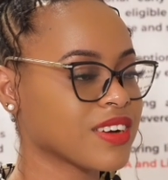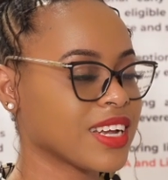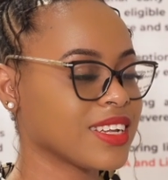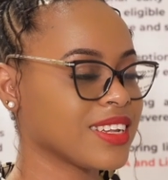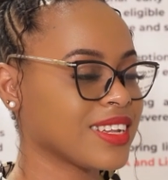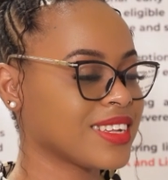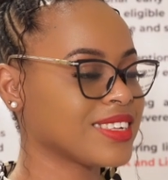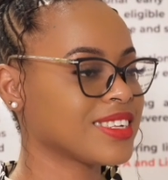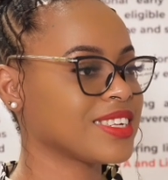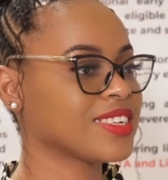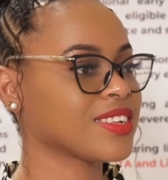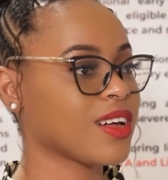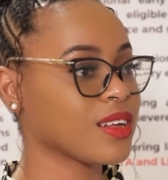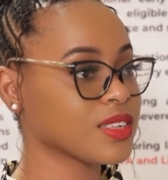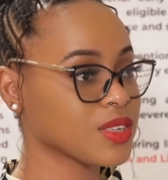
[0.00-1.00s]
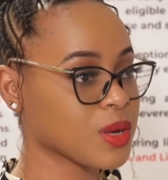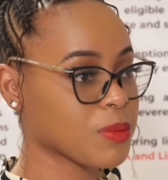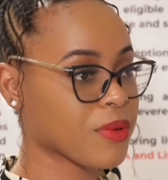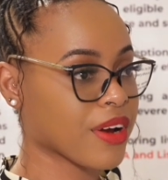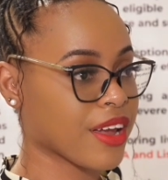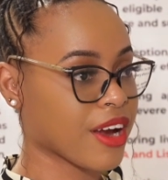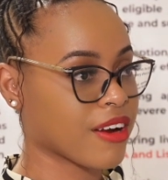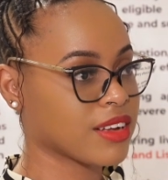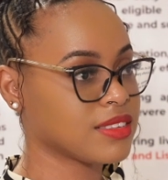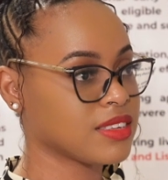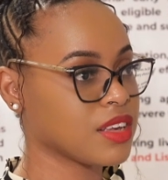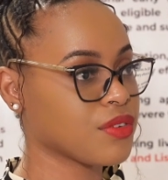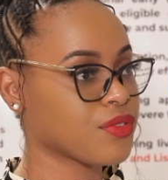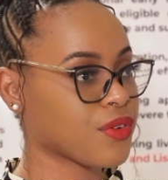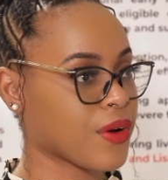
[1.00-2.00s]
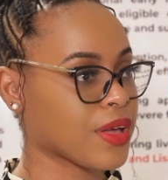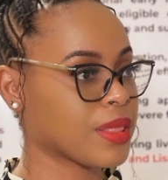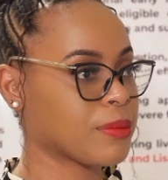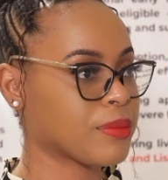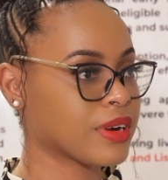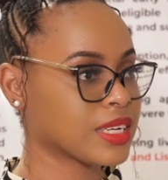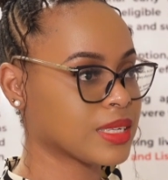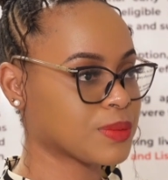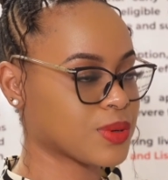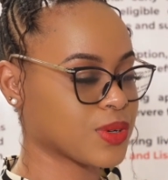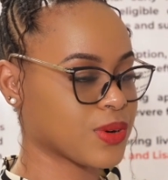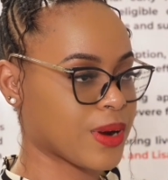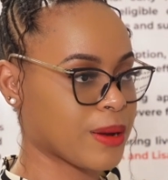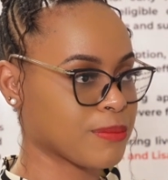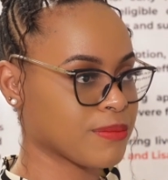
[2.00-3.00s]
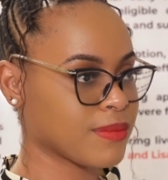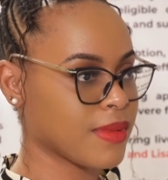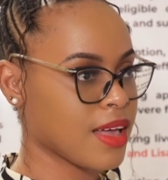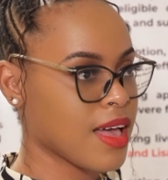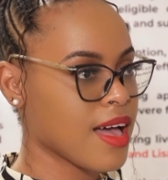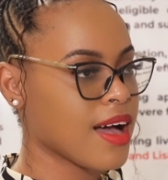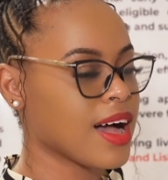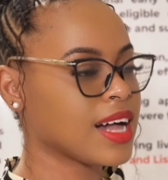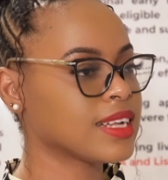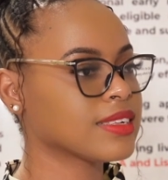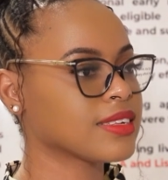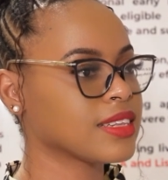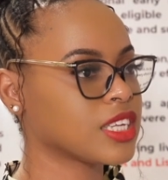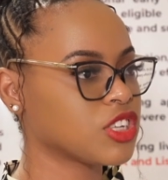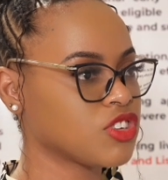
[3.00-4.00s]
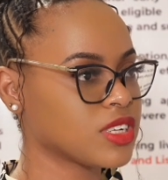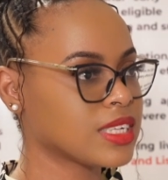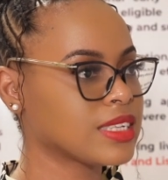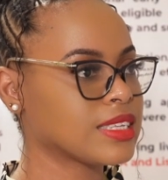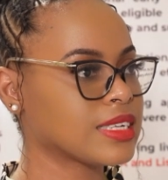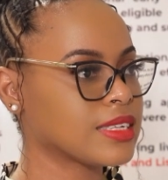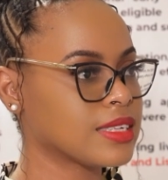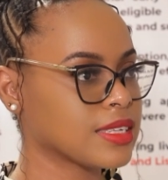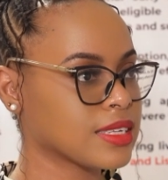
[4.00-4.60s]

readiness is also a priority for the BRICS program. Has the logistics